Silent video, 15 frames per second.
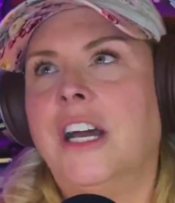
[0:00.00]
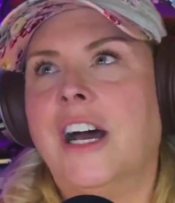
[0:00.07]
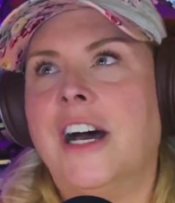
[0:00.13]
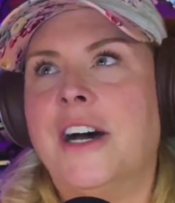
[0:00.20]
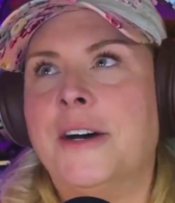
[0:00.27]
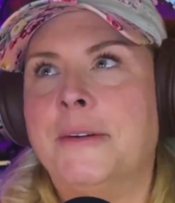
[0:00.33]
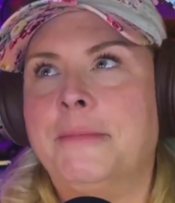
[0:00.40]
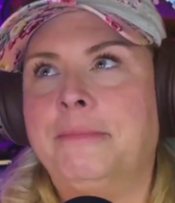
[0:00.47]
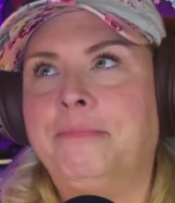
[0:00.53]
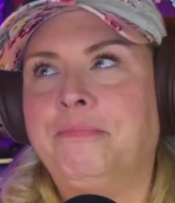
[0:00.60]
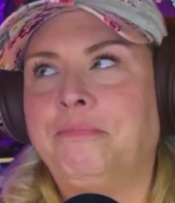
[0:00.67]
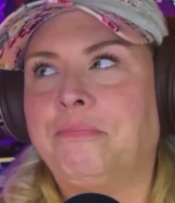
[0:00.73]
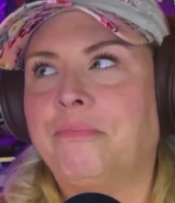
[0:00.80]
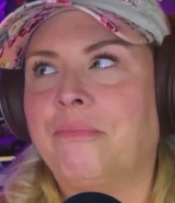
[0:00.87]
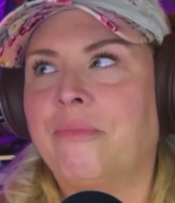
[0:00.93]
And
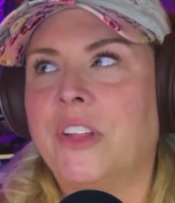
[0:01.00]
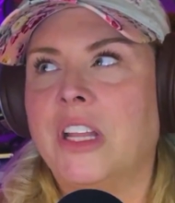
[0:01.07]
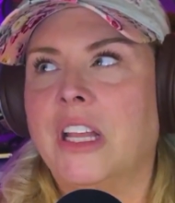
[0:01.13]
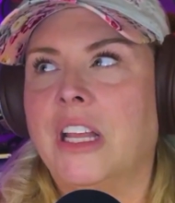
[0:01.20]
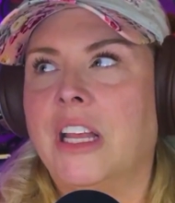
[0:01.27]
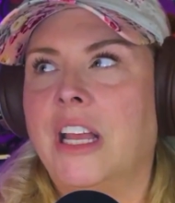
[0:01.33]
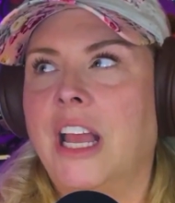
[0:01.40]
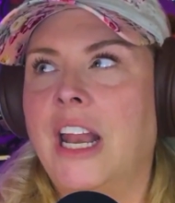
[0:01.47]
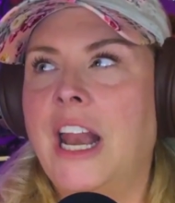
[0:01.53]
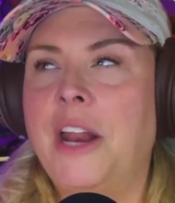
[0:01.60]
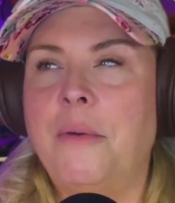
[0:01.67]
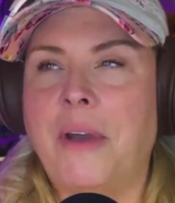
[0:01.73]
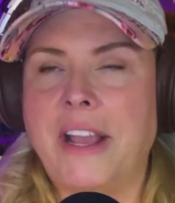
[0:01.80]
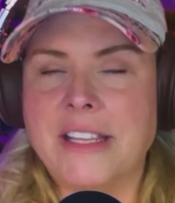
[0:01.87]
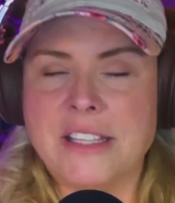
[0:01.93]

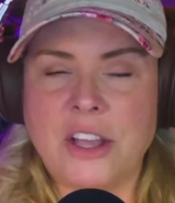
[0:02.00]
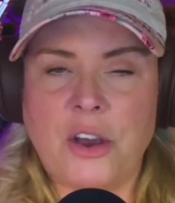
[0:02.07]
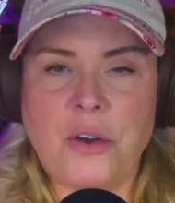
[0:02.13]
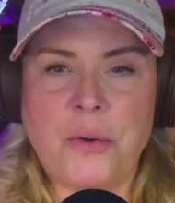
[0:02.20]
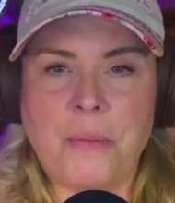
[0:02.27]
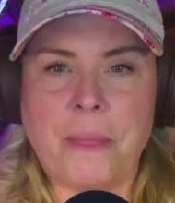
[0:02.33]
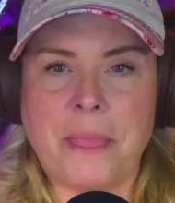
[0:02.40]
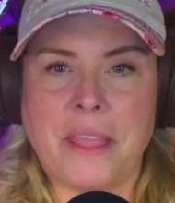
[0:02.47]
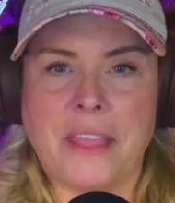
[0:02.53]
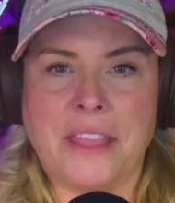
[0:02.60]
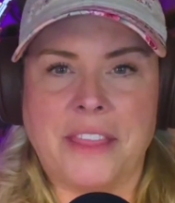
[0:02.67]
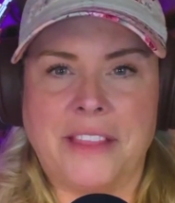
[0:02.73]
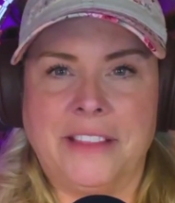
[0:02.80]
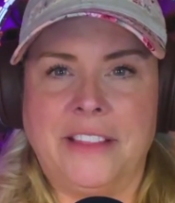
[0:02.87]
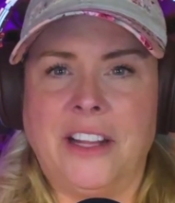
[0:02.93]
anyway, so
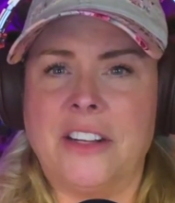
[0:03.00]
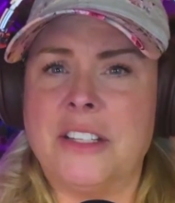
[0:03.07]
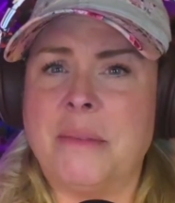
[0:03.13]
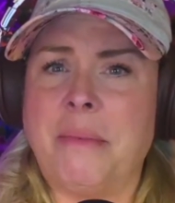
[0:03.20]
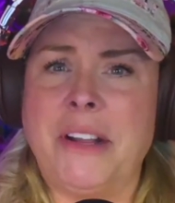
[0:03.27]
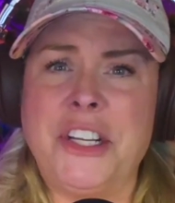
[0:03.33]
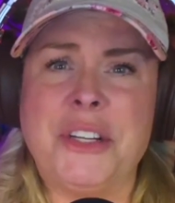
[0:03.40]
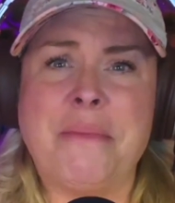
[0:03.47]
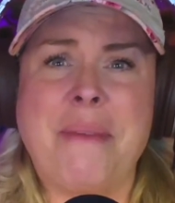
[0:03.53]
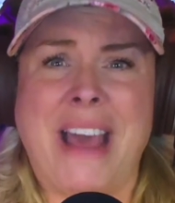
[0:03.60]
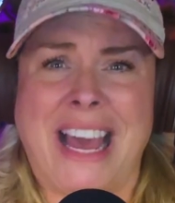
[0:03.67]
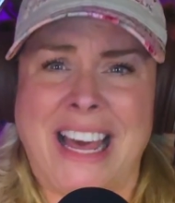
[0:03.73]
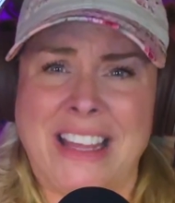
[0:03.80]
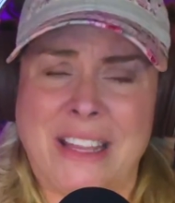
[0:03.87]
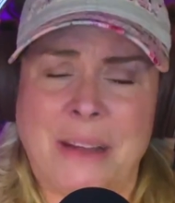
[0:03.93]
there's a bunch of
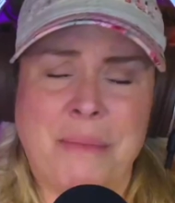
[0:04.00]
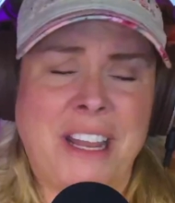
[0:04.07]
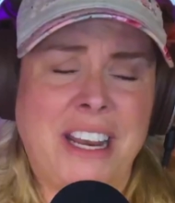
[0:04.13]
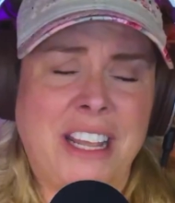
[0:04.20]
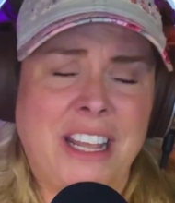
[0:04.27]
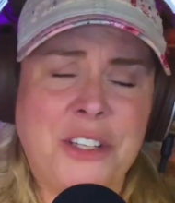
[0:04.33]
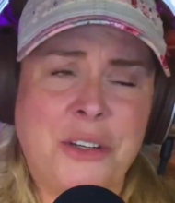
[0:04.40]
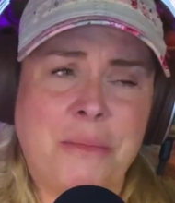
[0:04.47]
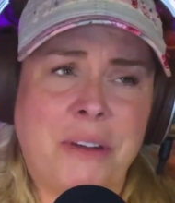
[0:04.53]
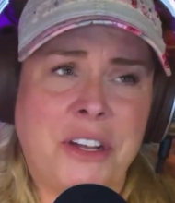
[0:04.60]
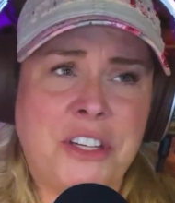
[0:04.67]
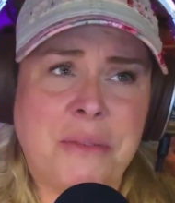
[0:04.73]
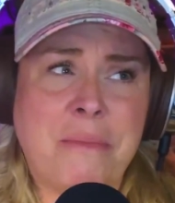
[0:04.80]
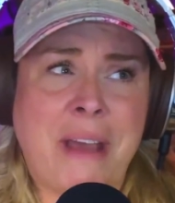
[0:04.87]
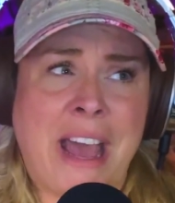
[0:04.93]
math. getting into a
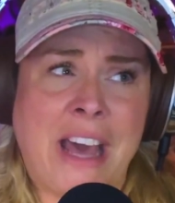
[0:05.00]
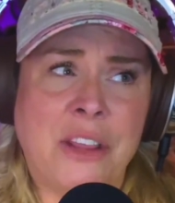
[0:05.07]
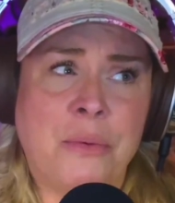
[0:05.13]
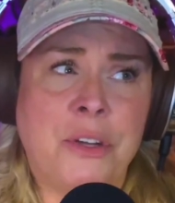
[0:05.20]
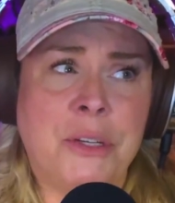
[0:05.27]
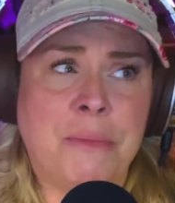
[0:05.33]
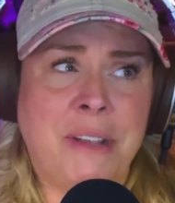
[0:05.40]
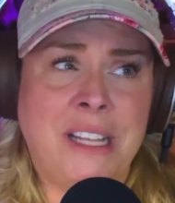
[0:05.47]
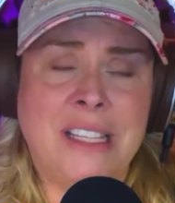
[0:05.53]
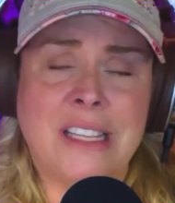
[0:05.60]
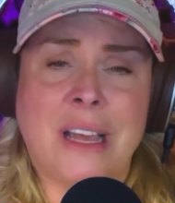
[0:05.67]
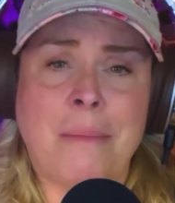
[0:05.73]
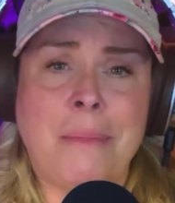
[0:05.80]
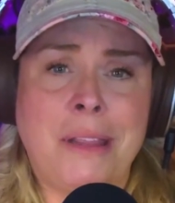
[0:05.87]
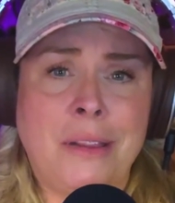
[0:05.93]
bunch of math, which means
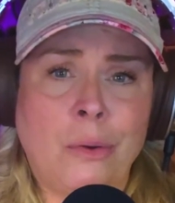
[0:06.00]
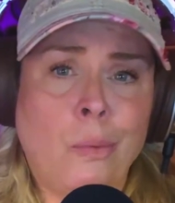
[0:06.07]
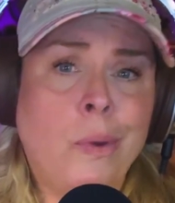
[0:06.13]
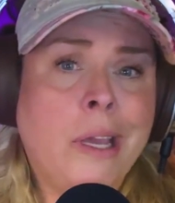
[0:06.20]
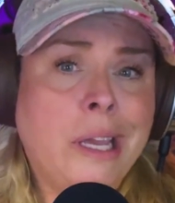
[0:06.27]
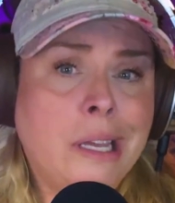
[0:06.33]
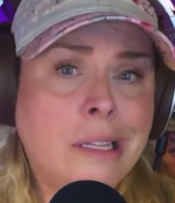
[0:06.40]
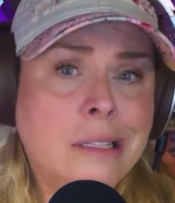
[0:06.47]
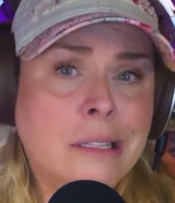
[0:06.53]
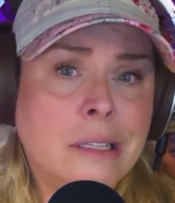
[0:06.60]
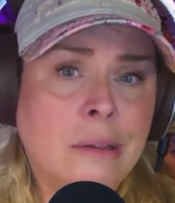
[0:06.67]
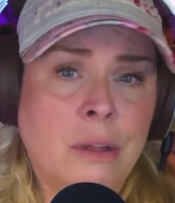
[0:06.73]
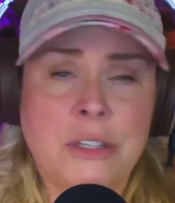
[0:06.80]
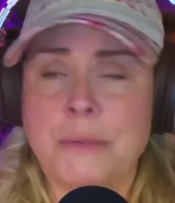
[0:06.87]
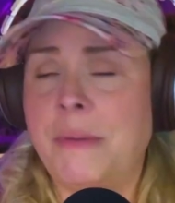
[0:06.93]
I'm in the weeds,
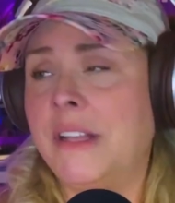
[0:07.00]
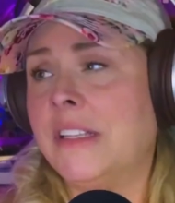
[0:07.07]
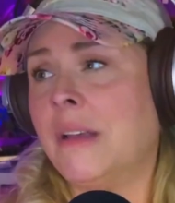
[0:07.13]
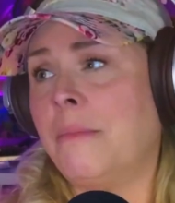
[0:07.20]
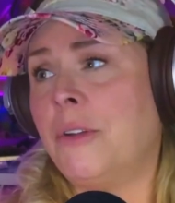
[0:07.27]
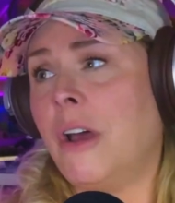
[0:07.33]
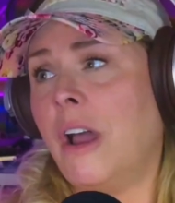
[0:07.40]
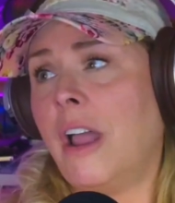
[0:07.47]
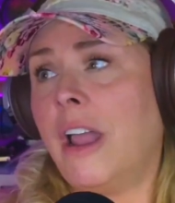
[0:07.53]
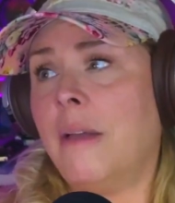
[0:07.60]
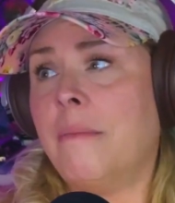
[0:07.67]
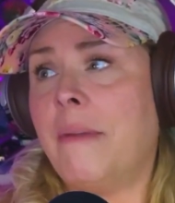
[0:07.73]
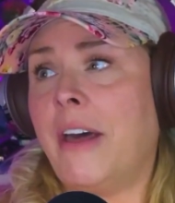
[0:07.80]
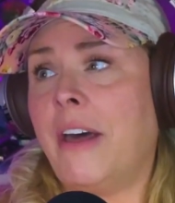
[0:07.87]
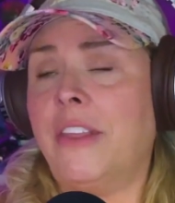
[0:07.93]
which means I'm talking
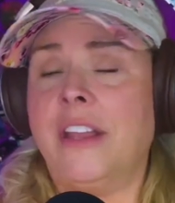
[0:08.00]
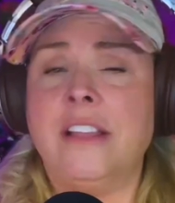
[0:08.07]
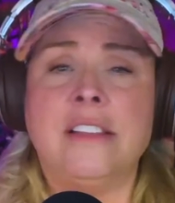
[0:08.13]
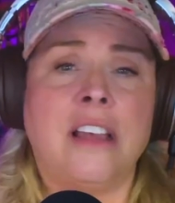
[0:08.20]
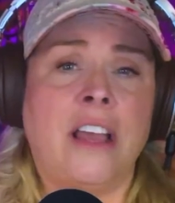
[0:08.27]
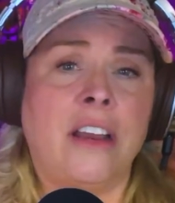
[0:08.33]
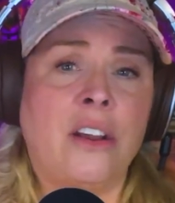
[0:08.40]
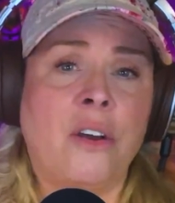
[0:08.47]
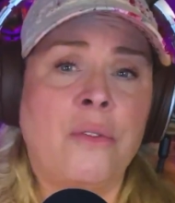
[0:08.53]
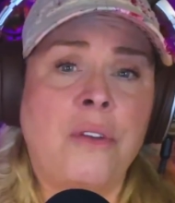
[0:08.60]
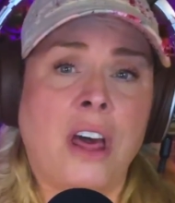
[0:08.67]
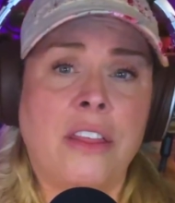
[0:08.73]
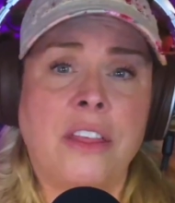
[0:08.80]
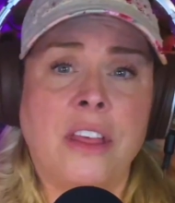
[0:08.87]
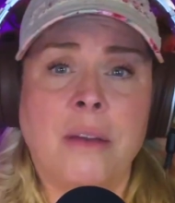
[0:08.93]
about things I know
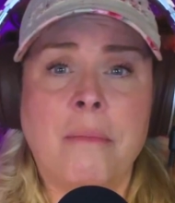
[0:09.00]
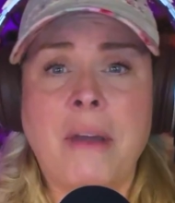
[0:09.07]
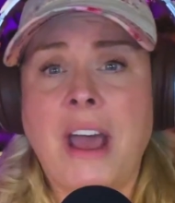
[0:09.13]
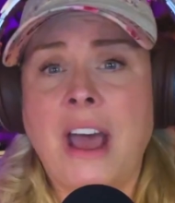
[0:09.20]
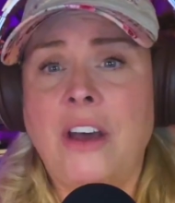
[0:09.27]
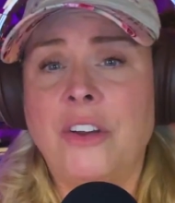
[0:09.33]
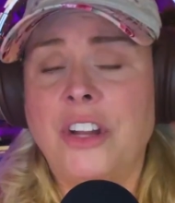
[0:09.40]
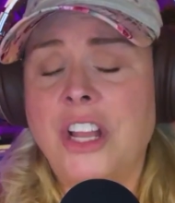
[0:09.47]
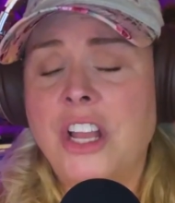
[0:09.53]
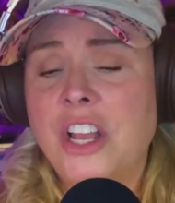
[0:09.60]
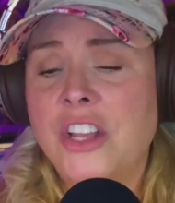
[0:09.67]
nothing about.